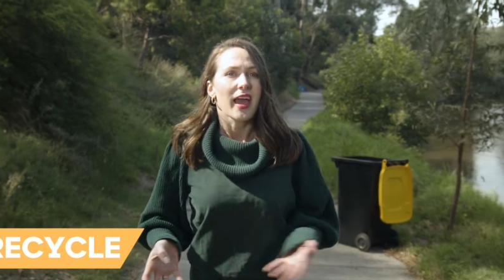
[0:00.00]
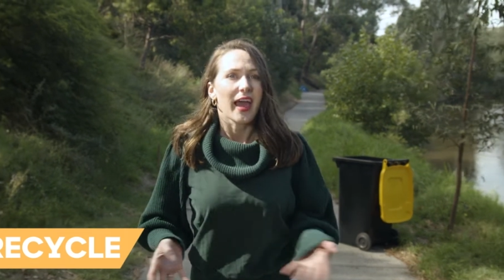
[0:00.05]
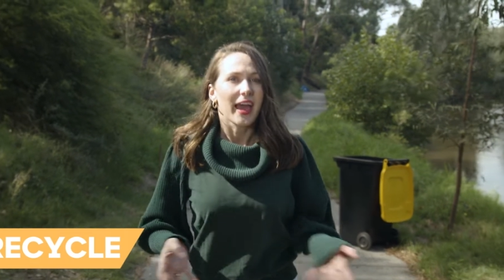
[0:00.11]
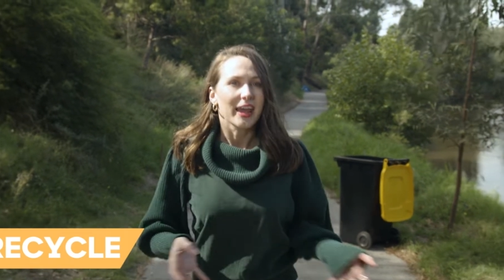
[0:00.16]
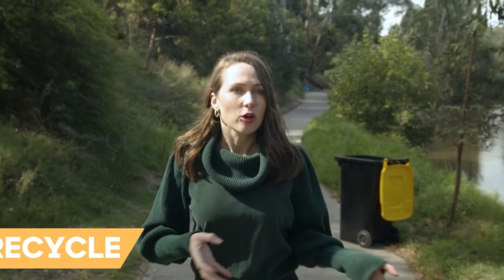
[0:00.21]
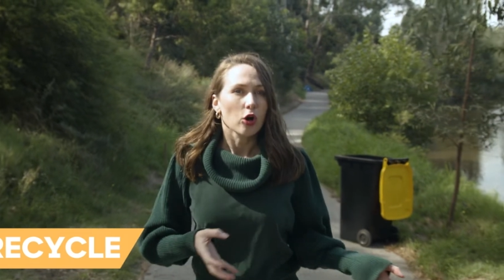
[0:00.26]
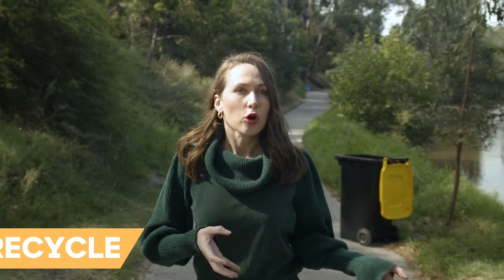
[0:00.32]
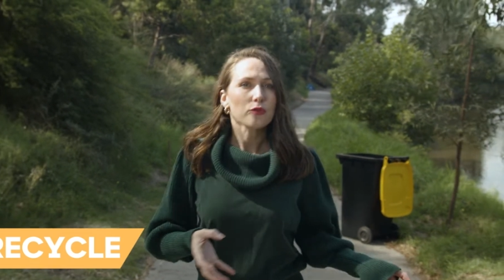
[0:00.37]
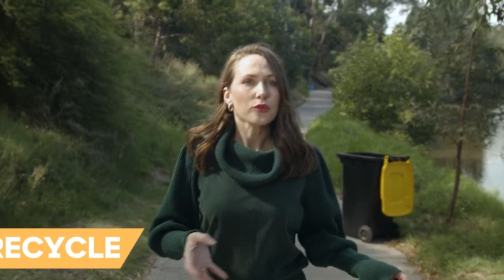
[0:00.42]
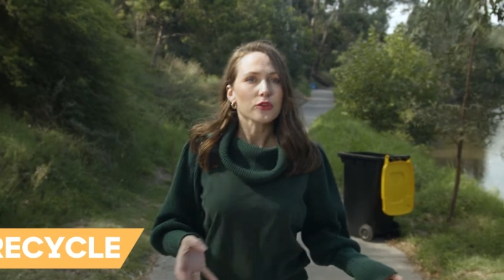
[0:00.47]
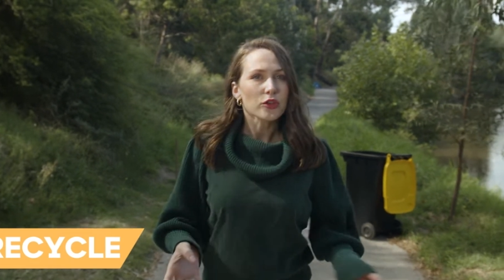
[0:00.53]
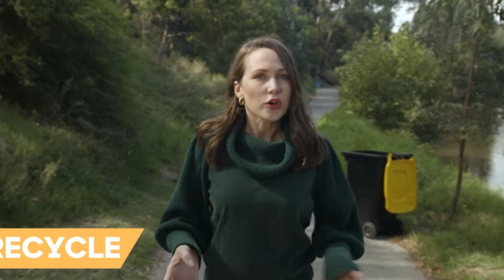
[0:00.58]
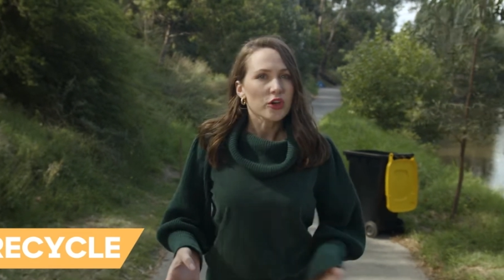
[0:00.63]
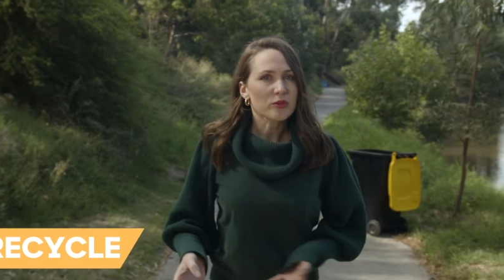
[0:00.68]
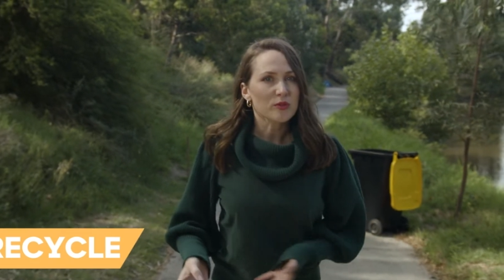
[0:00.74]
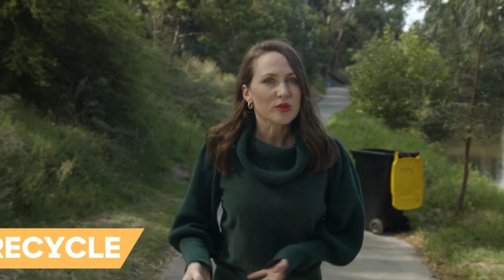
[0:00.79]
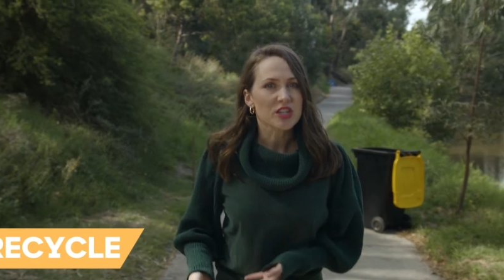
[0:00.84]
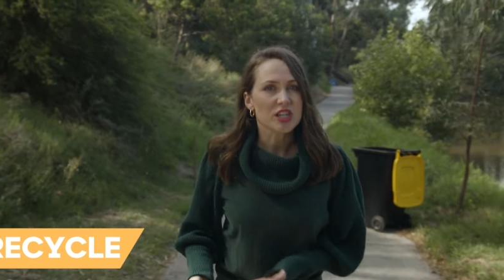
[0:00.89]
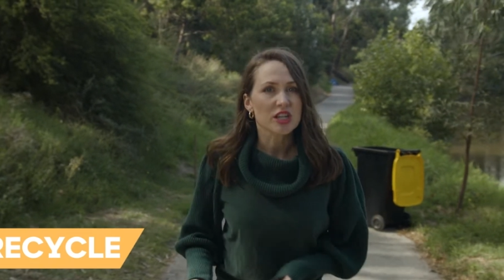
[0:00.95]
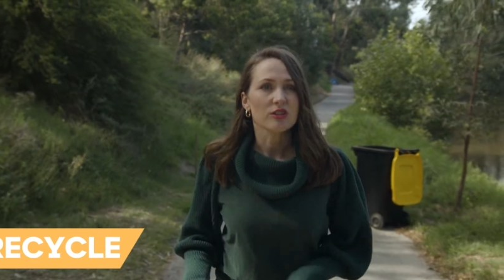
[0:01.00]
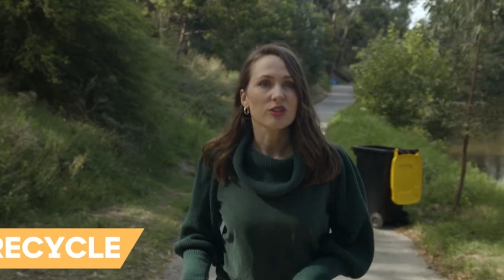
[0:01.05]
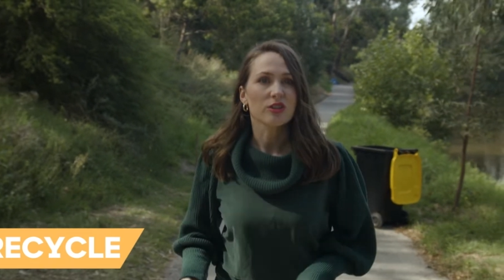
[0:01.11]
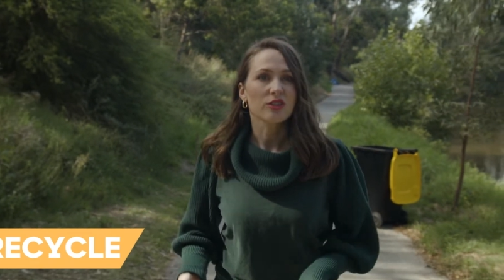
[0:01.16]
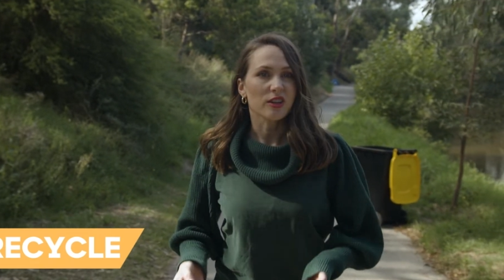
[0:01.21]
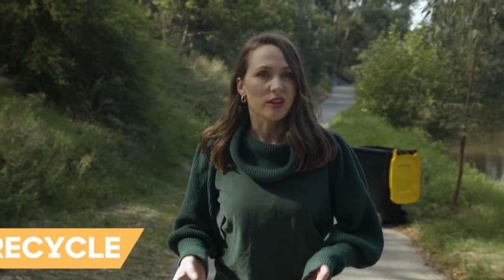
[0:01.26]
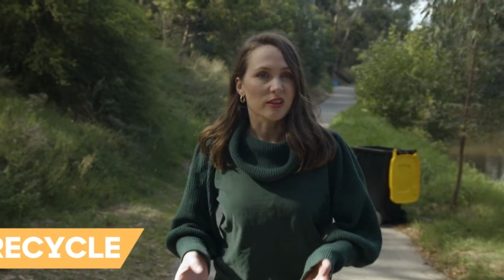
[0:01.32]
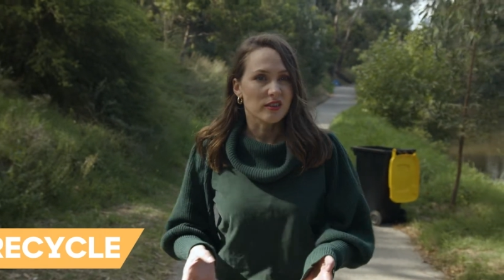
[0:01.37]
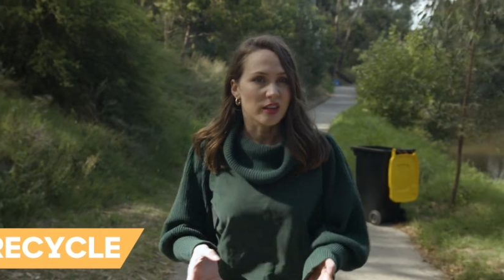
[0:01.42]
And often those
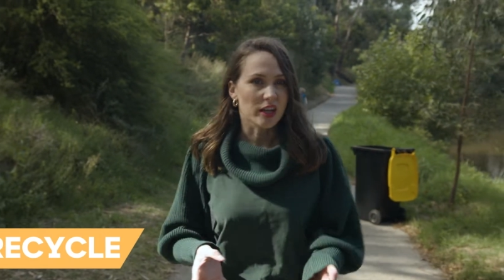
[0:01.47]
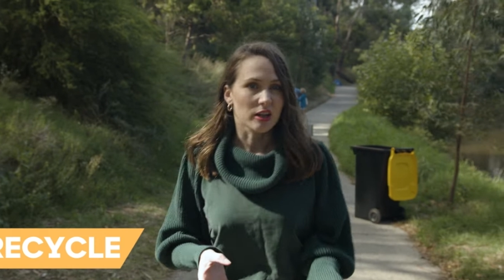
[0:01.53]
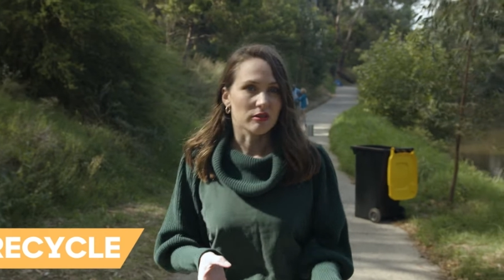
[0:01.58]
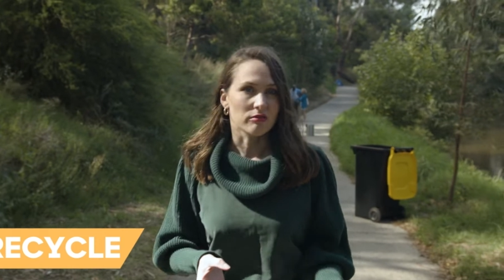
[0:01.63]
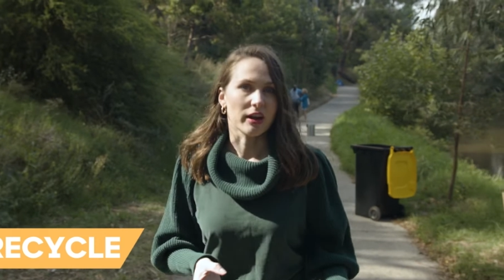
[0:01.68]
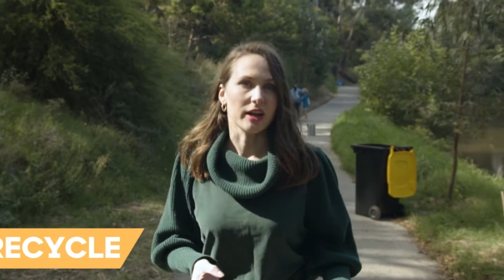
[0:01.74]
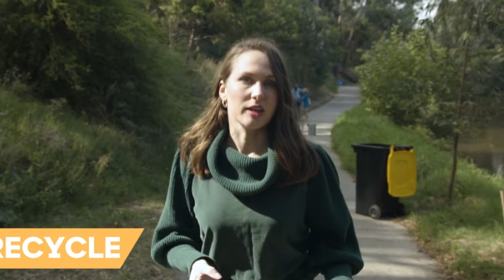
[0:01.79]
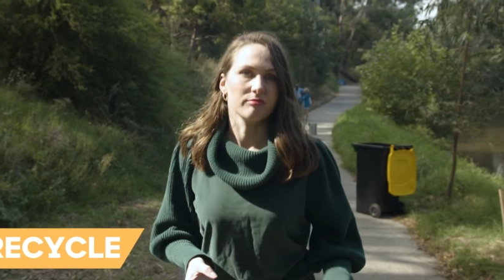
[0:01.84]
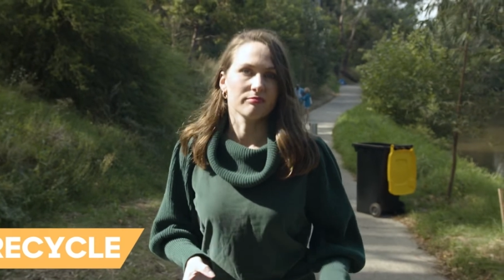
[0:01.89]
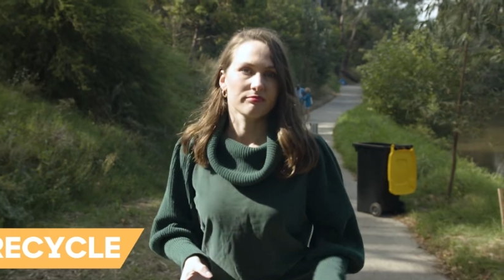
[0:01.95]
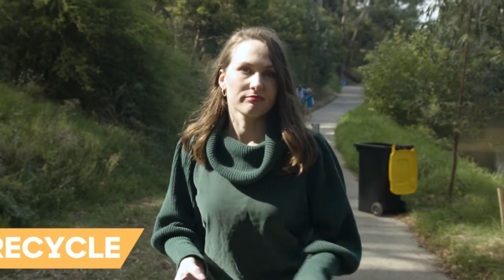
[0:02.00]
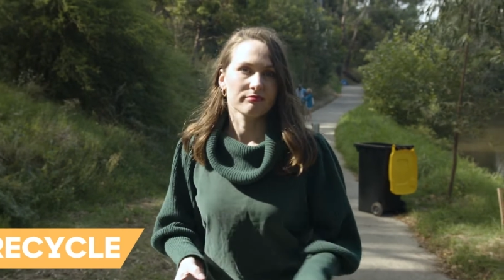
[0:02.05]
materials are second rate.